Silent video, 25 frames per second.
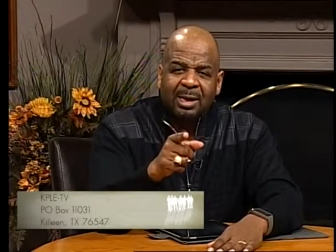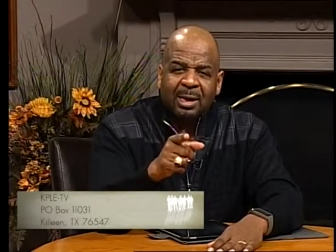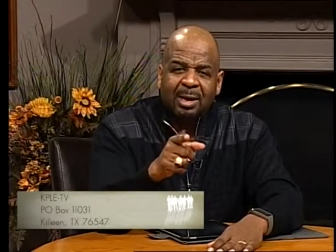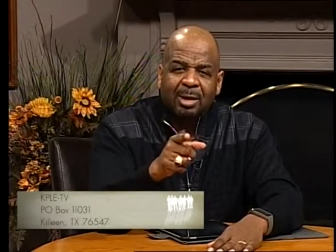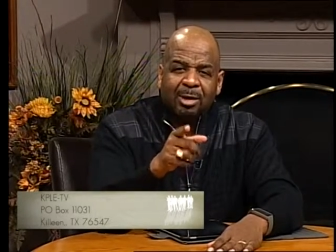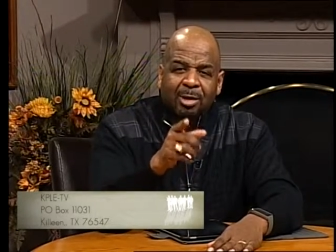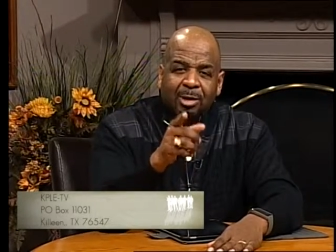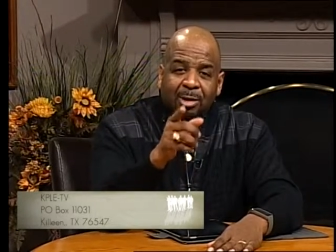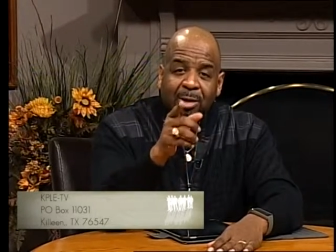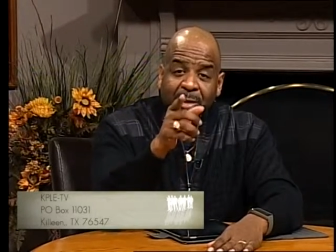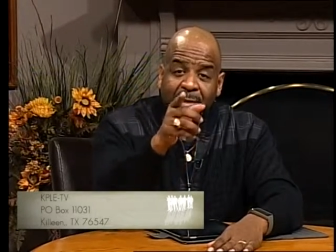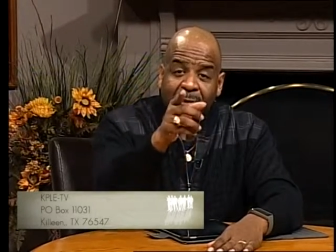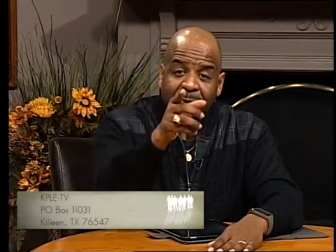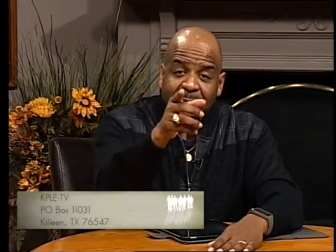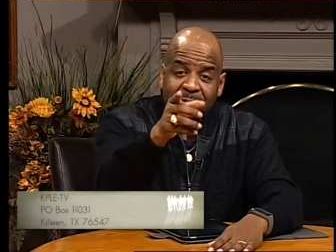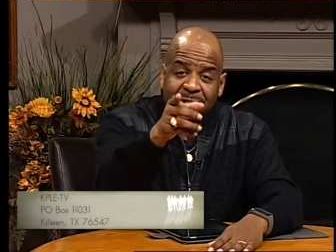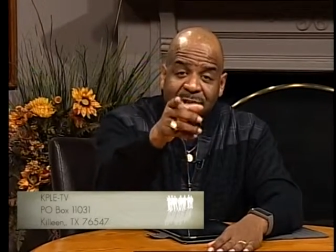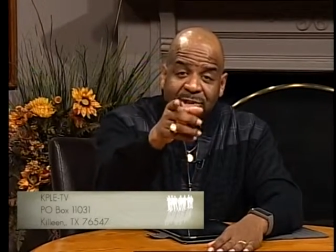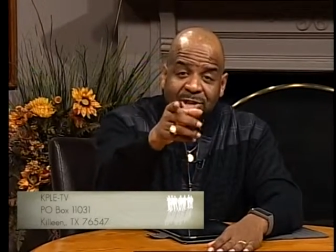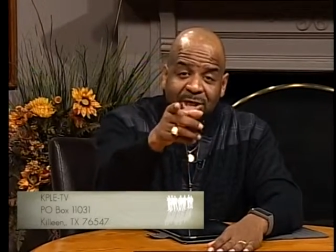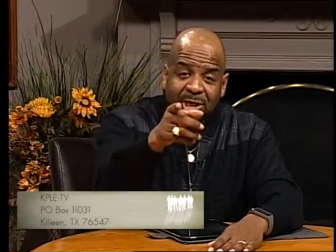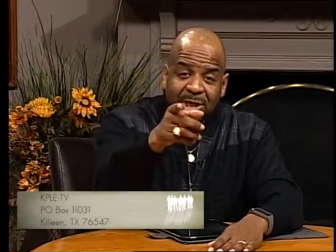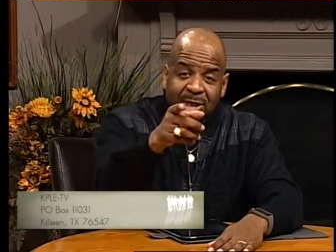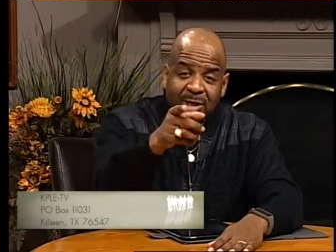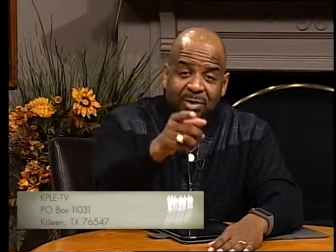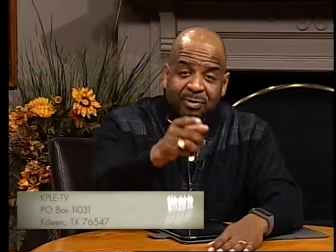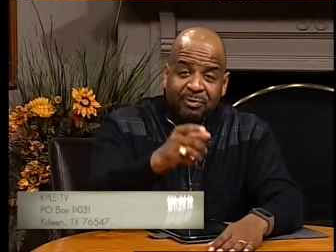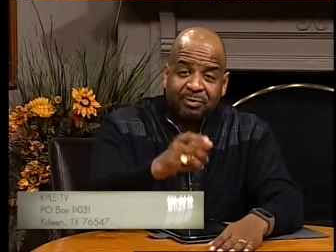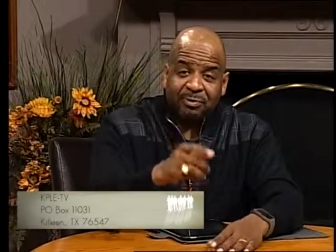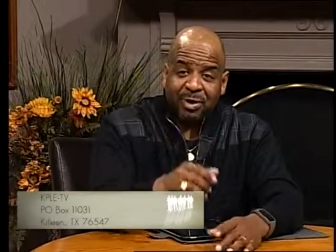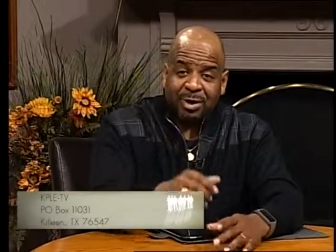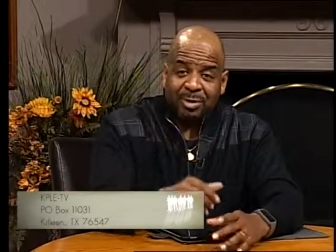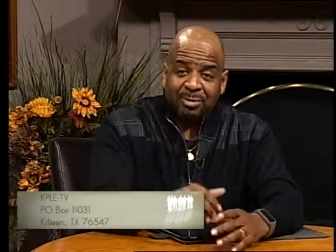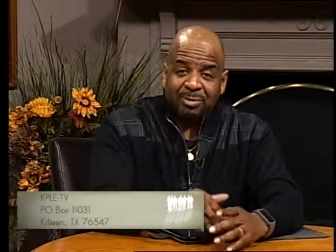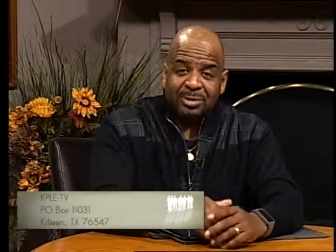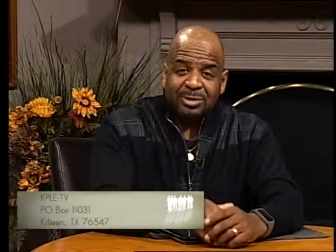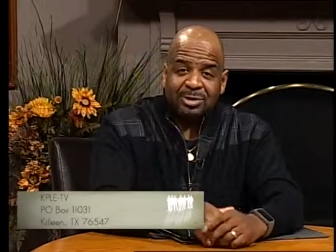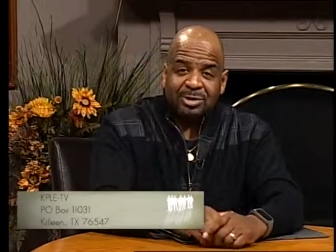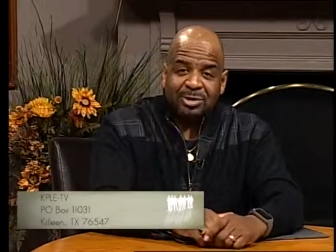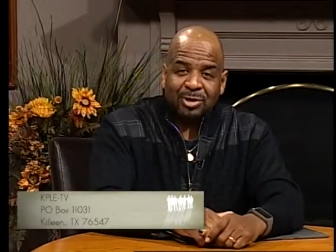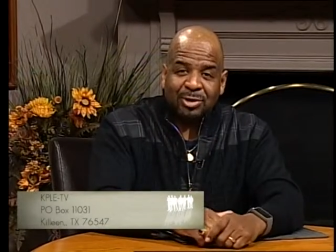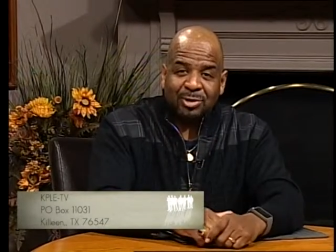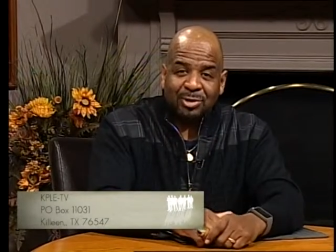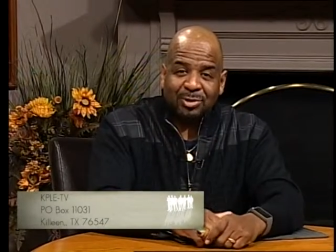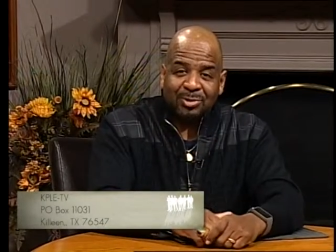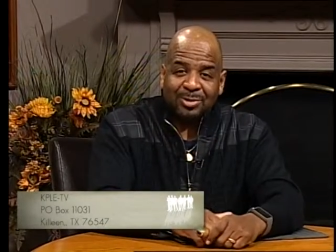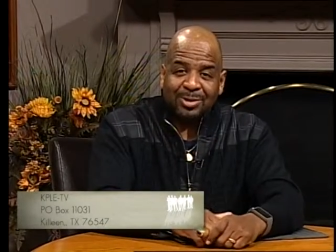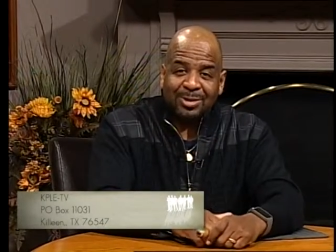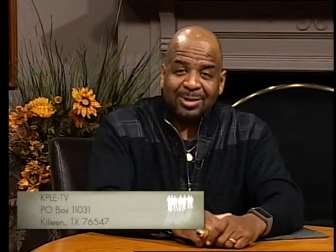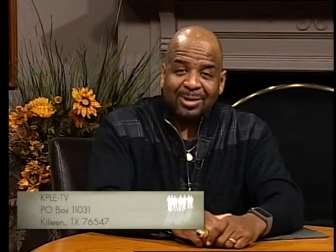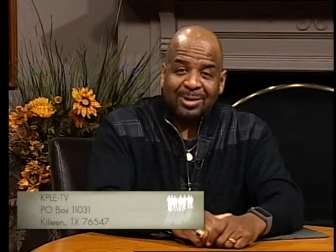Look to see you very soon.